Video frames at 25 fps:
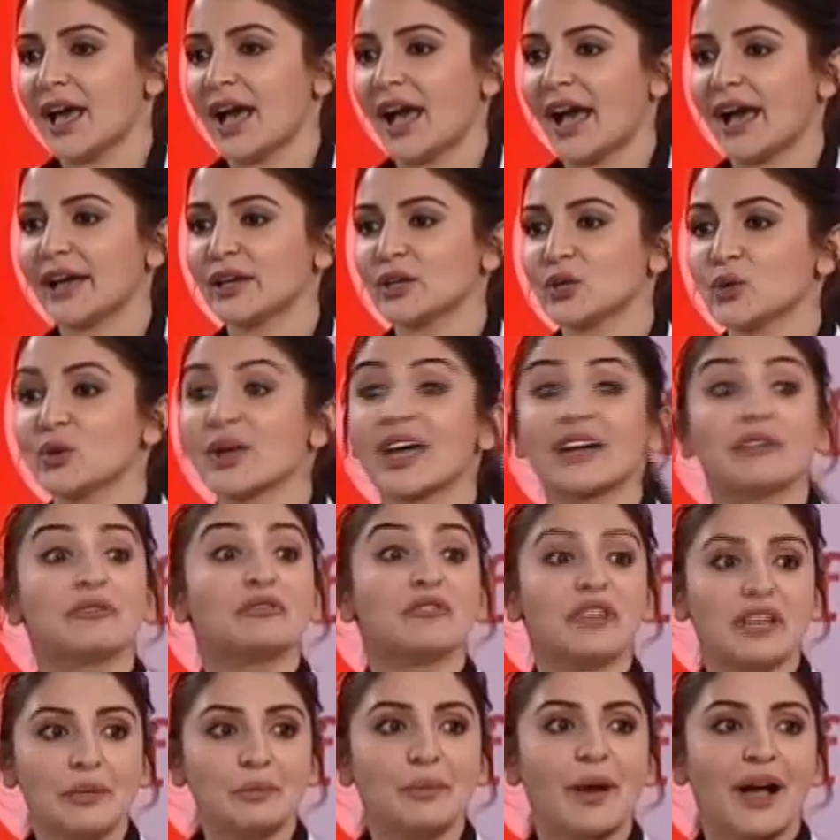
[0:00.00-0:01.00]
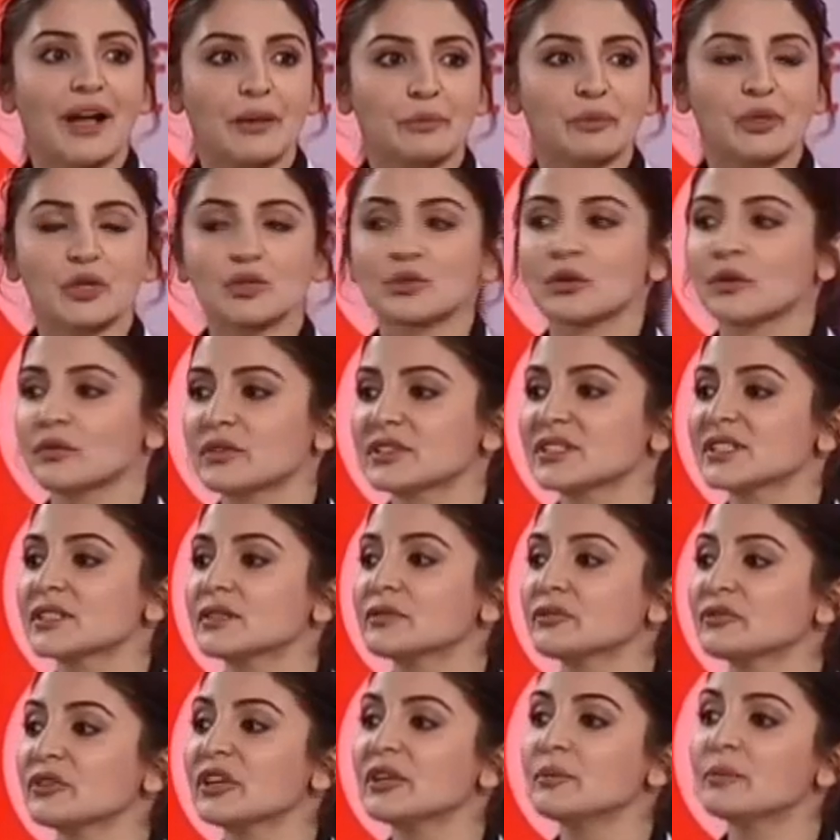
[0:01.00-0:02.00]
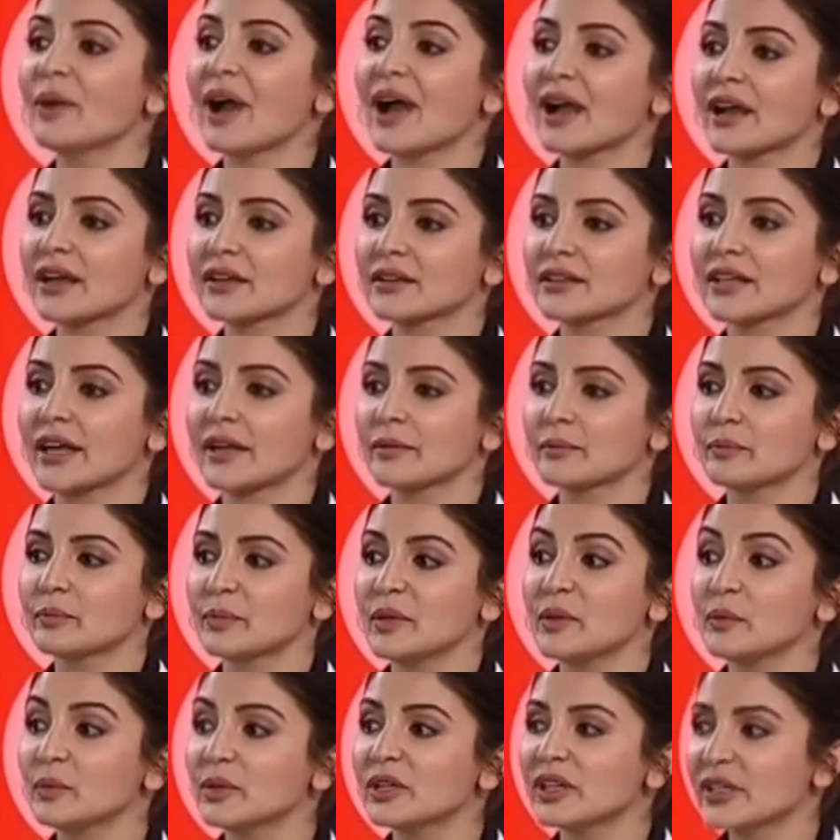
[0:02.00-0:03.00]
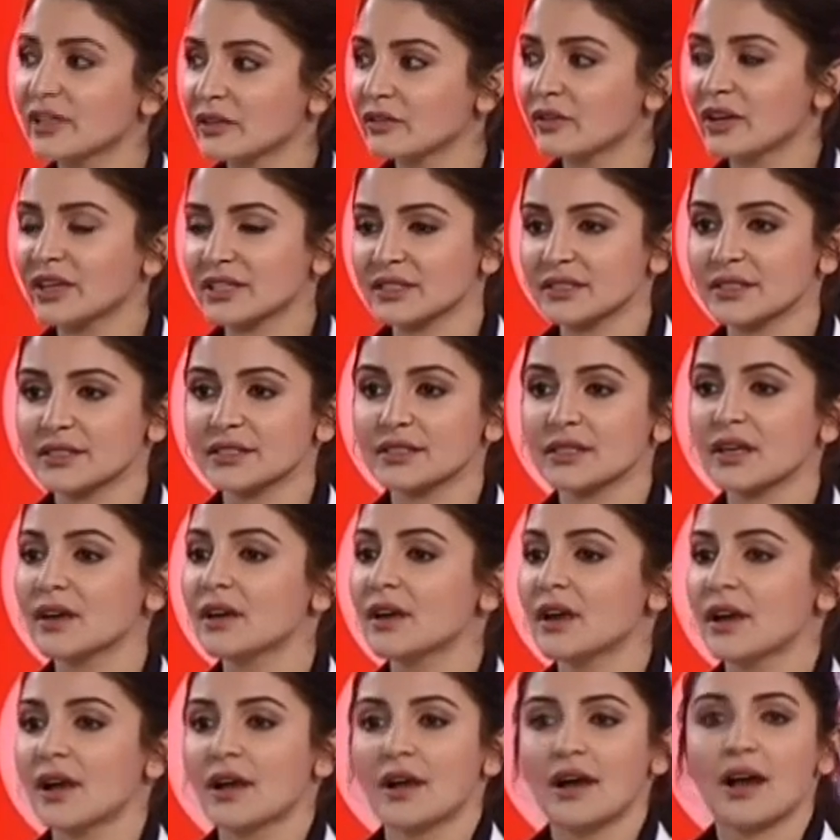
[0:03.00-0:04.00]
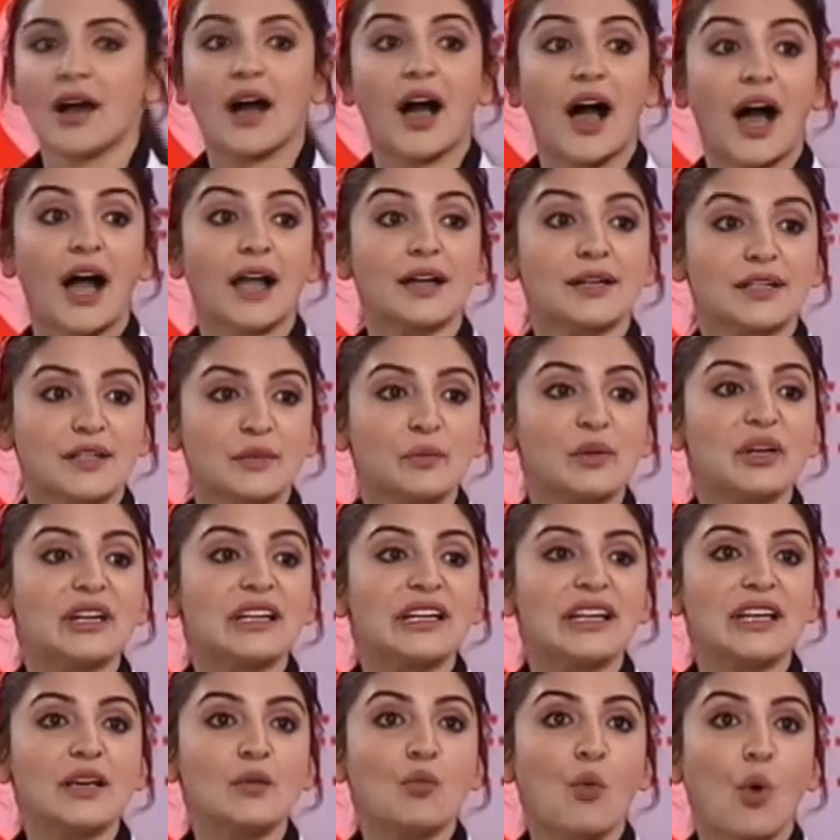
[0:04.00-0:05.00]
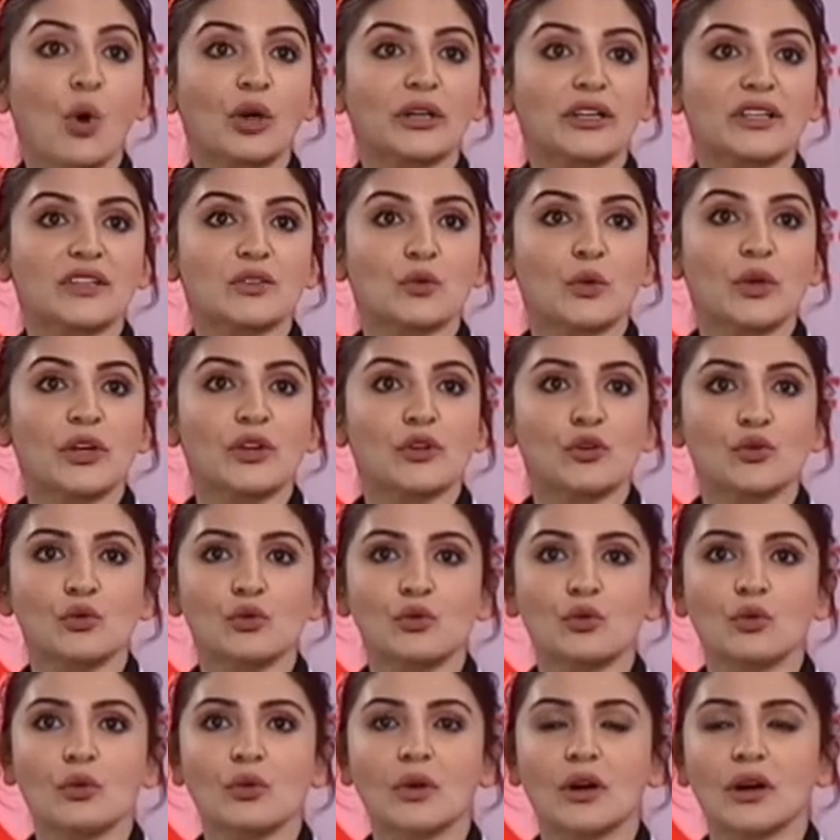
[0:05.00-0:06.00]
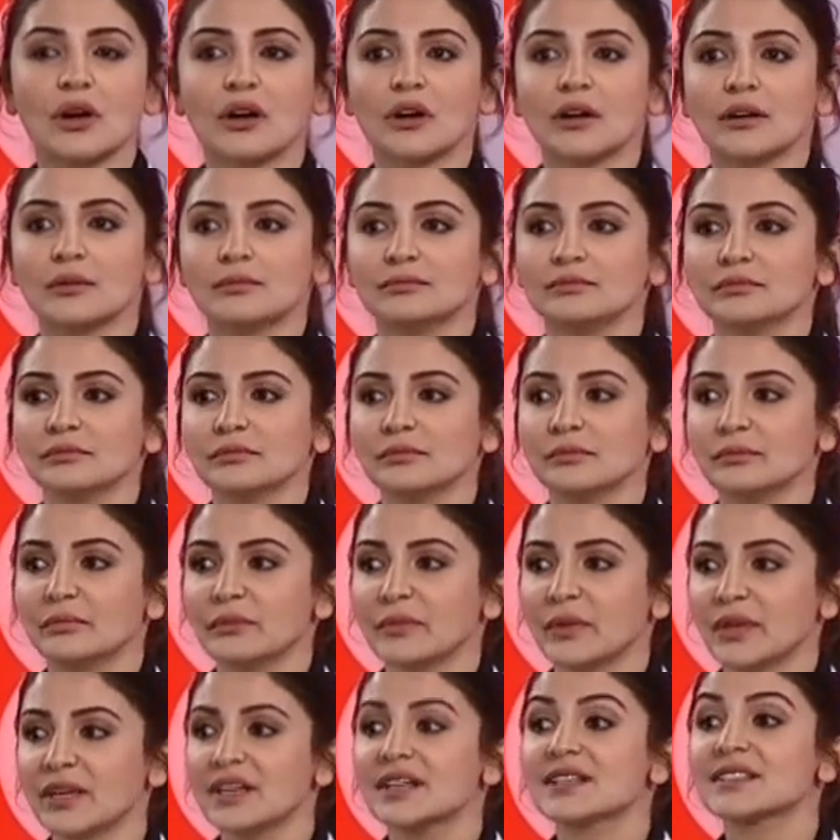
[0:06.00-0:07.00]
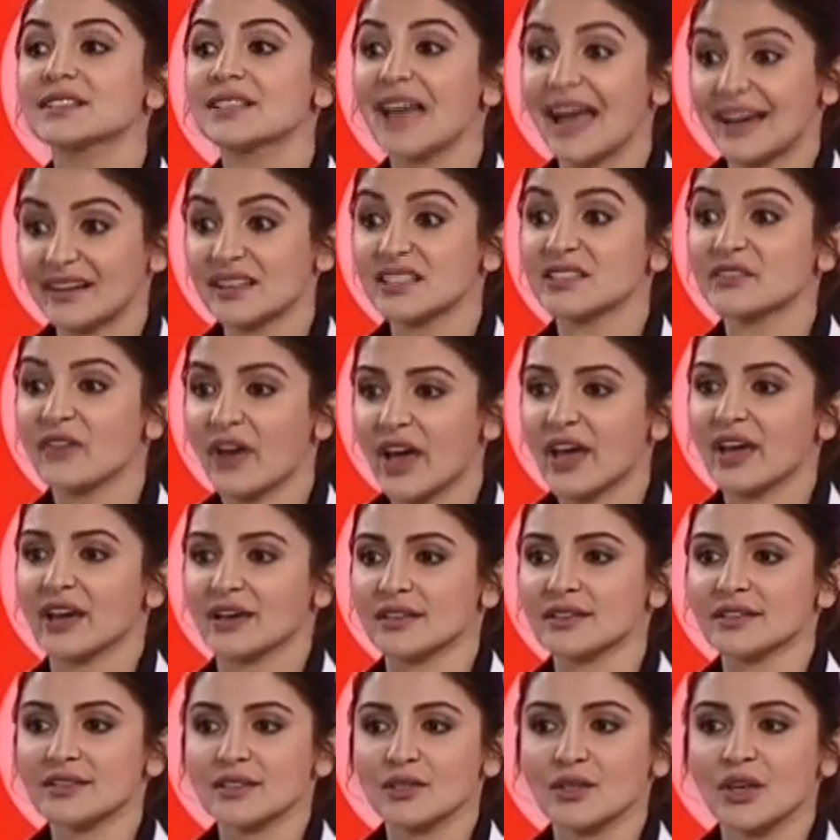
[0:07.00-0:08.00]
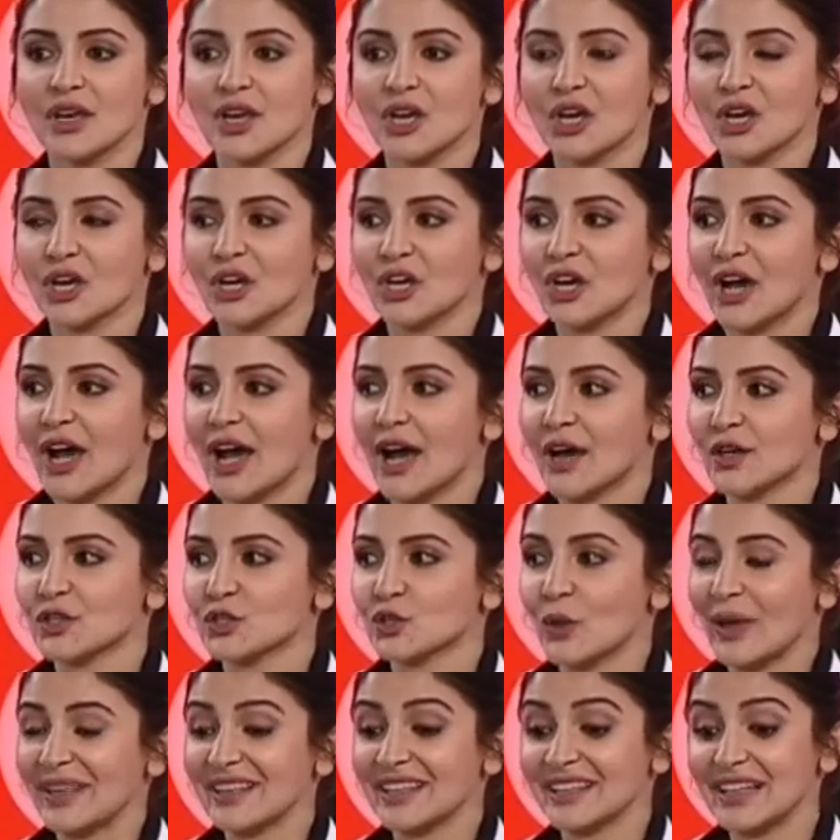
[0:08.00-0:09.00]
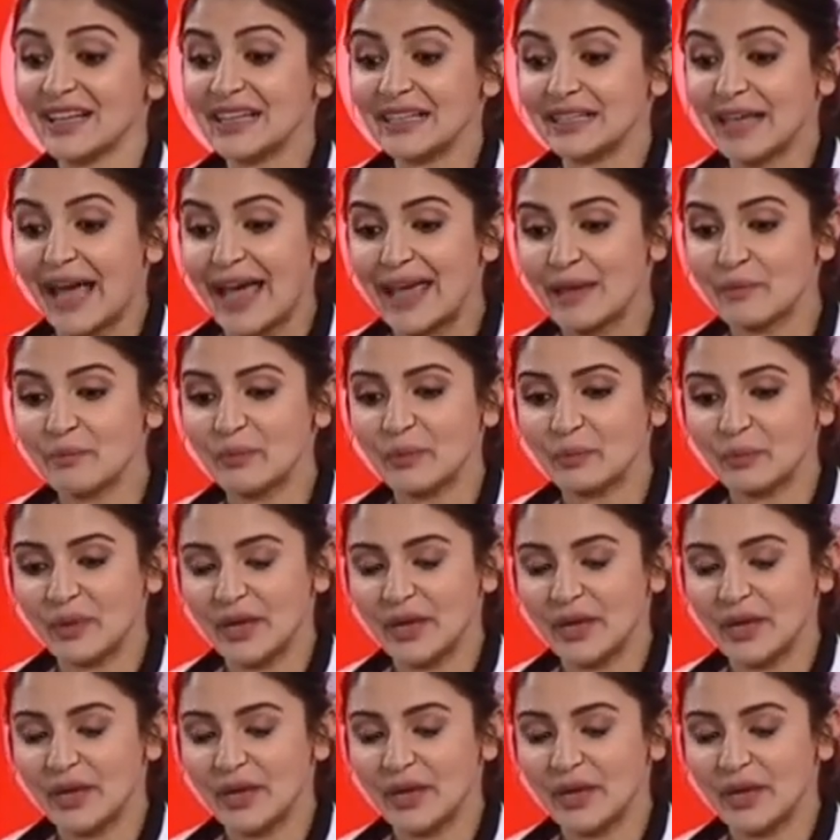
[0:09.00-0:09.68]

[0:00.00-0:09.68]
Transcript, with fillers: and to get feedback, because obviously the feedback that people give us is ultimately what is going to satisfy us. So I think that time